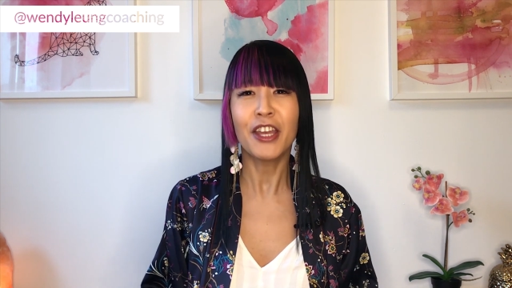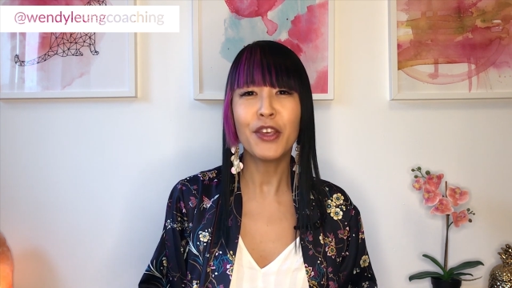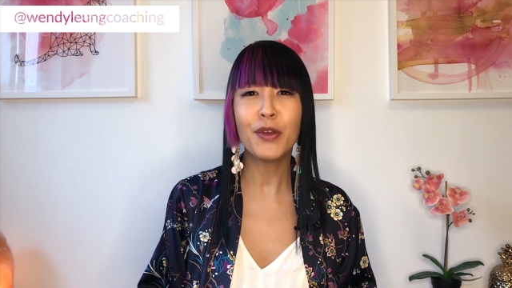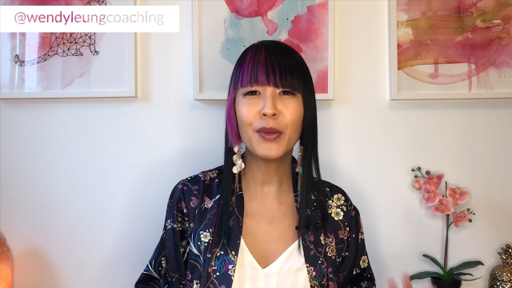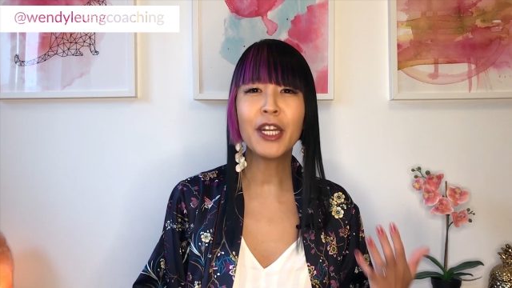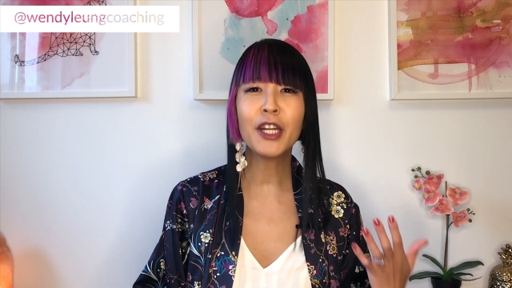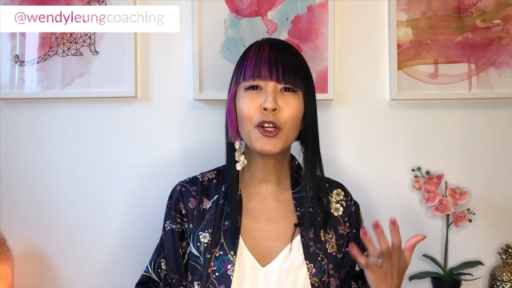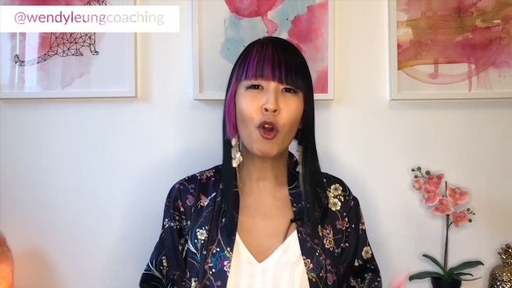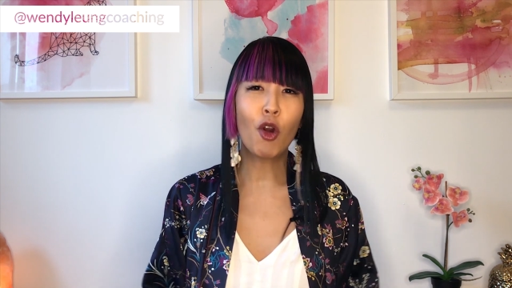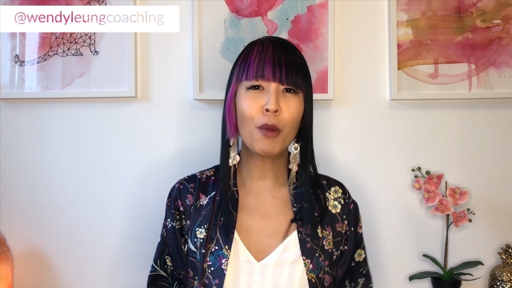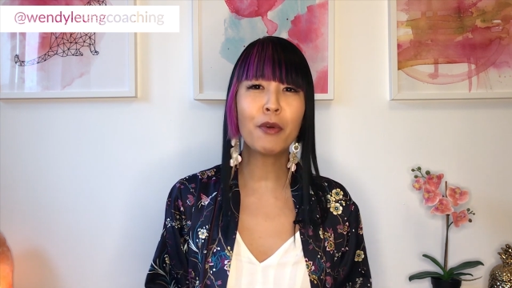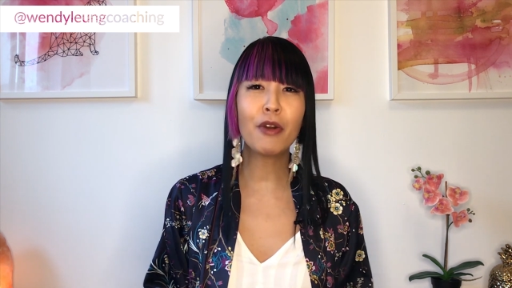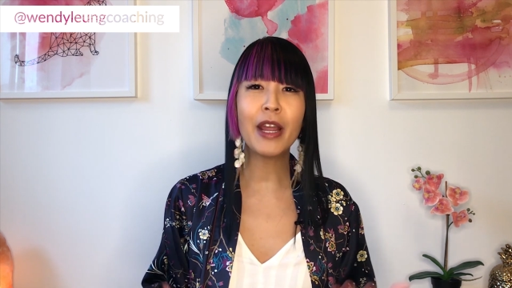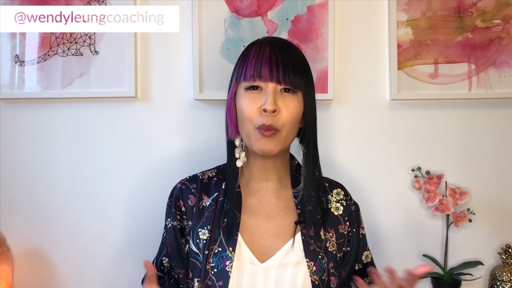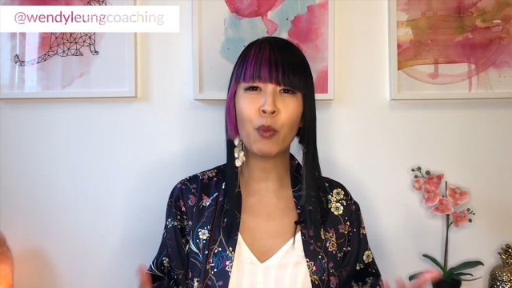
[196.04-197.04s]
you can
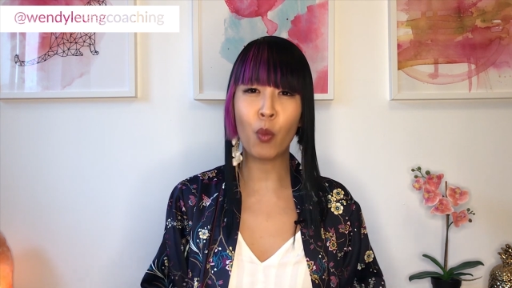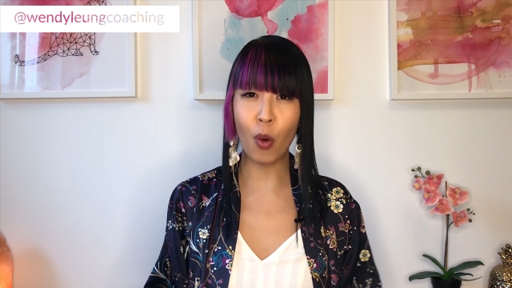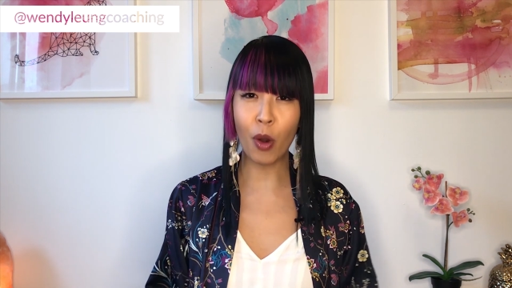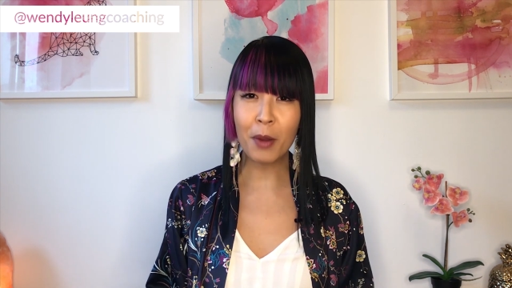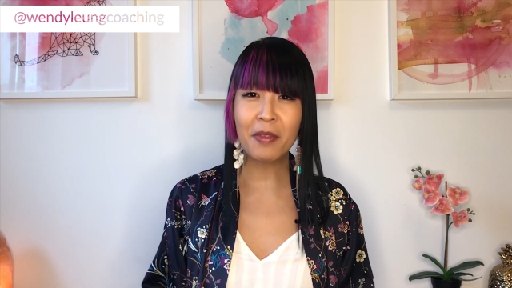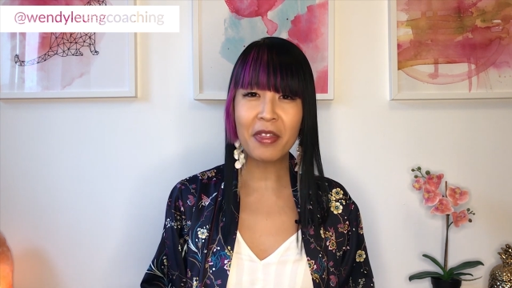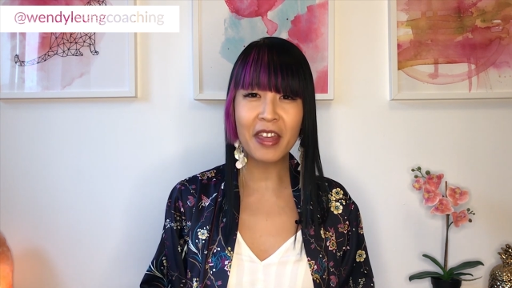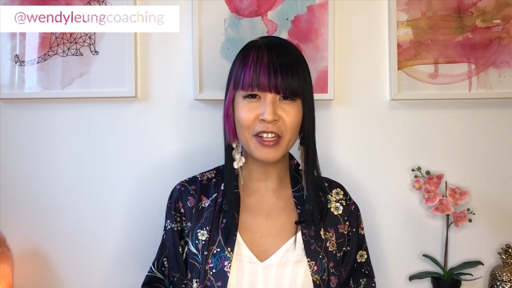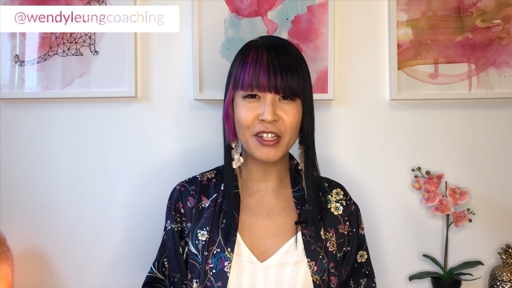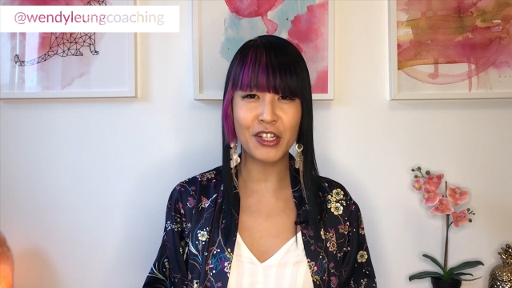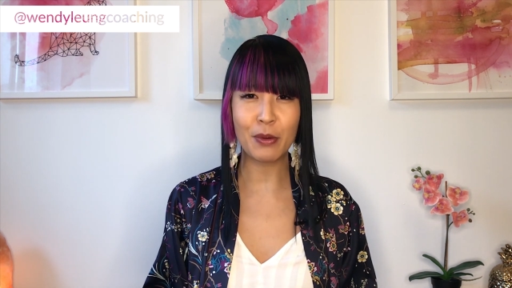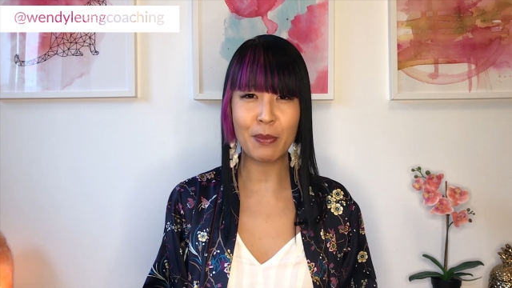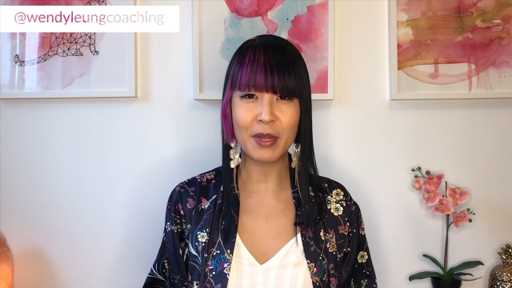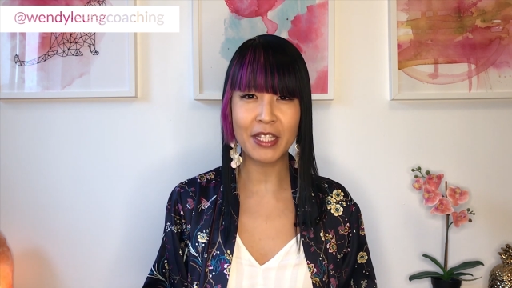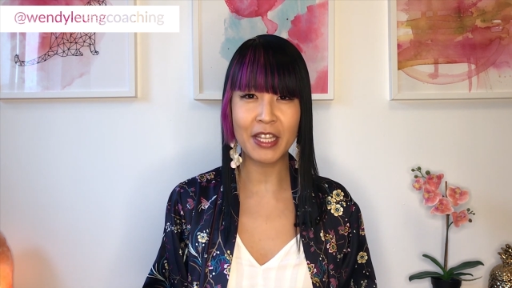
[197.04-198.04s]
incorporate warmth into
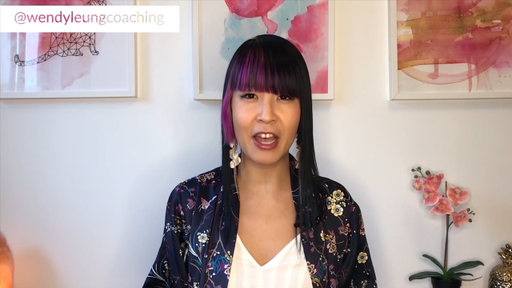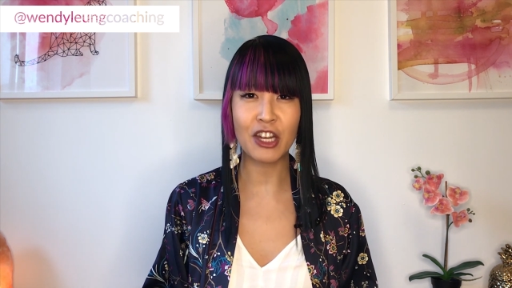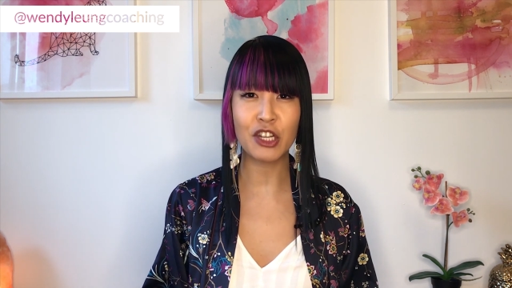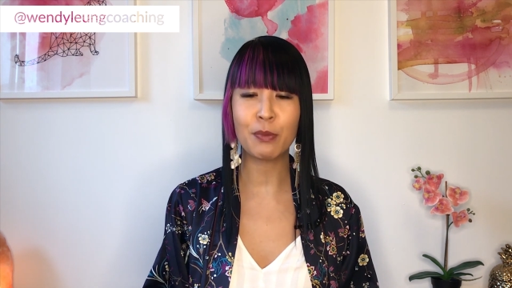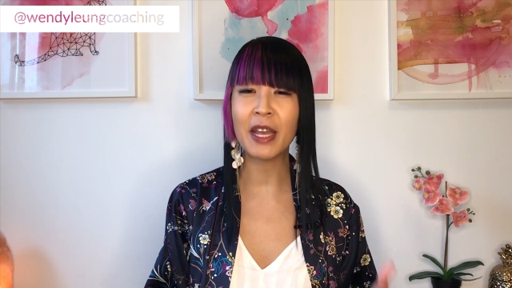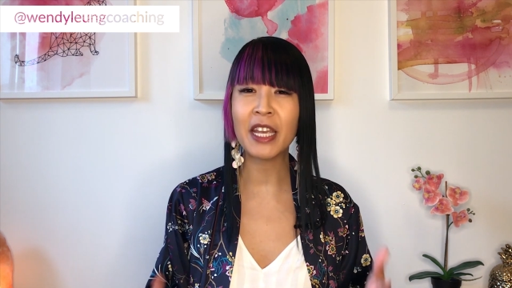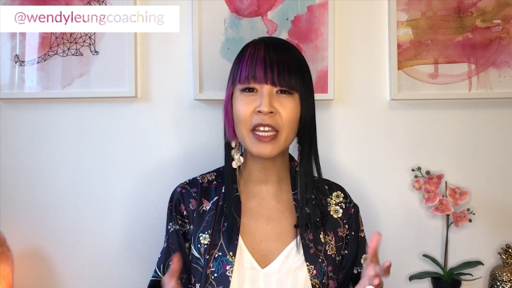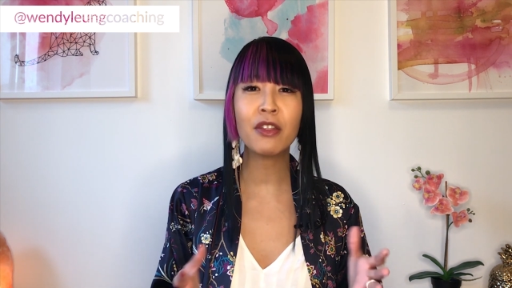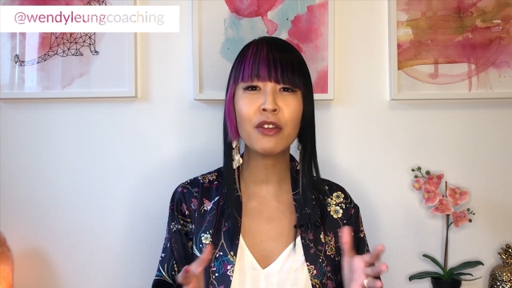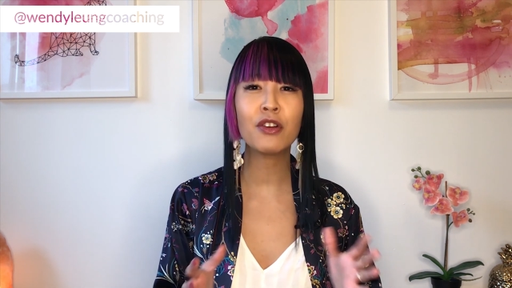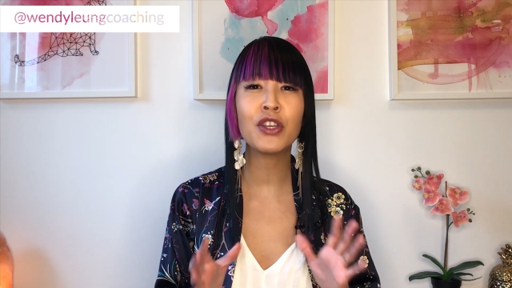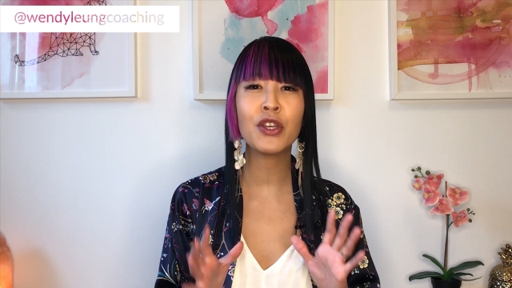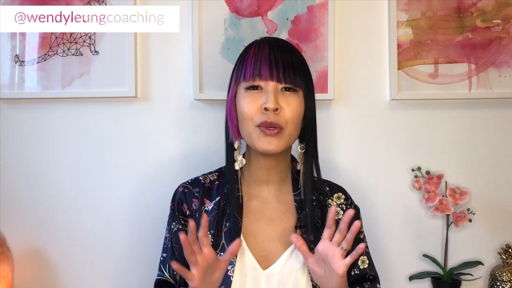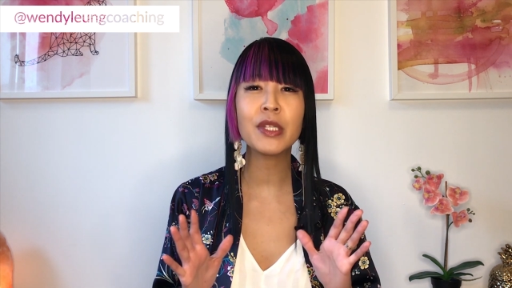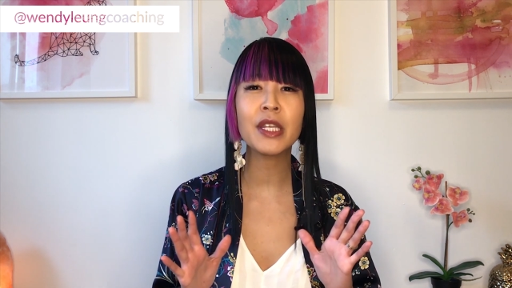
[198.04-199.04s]
your massage by either
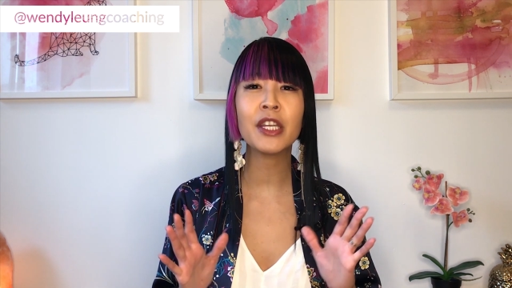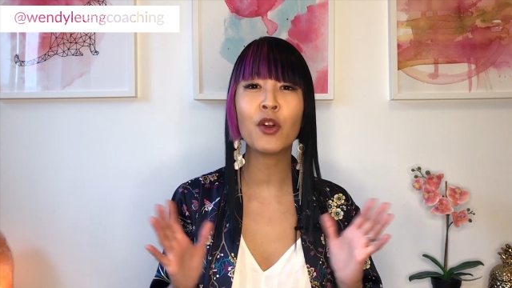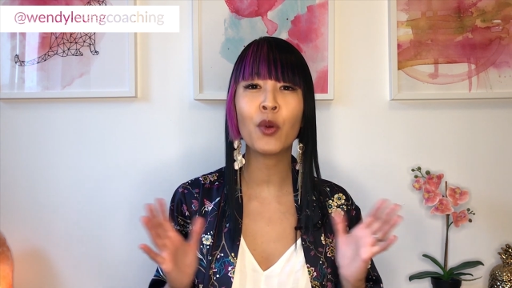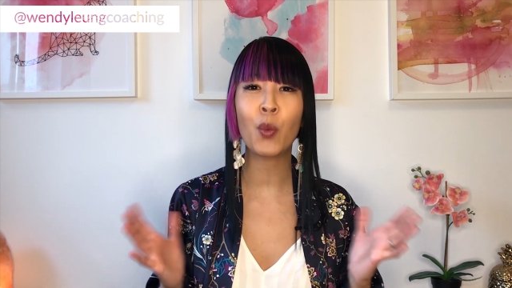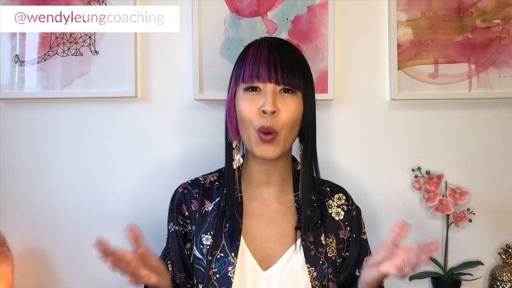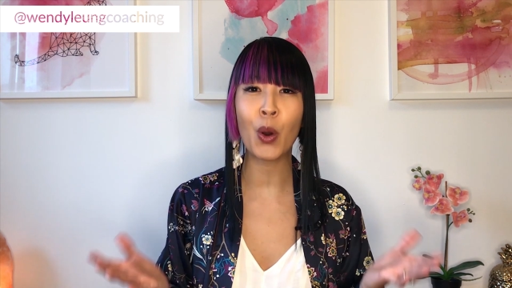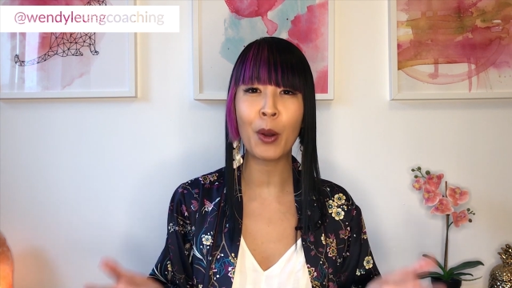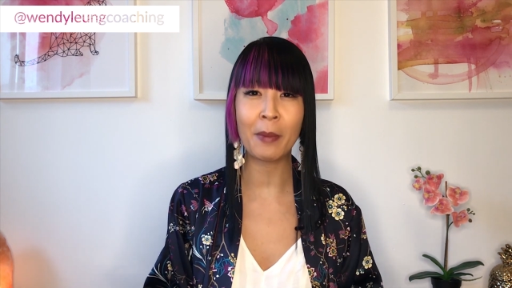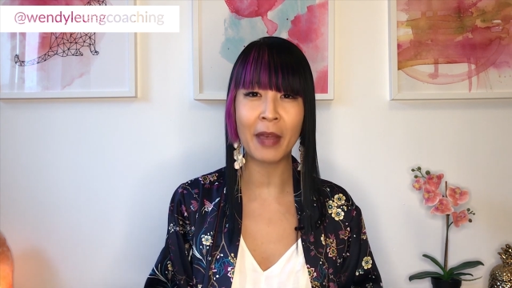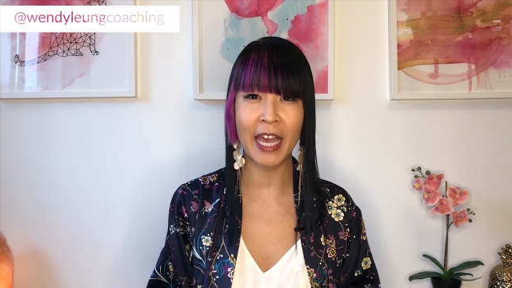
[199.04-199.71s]
using your warm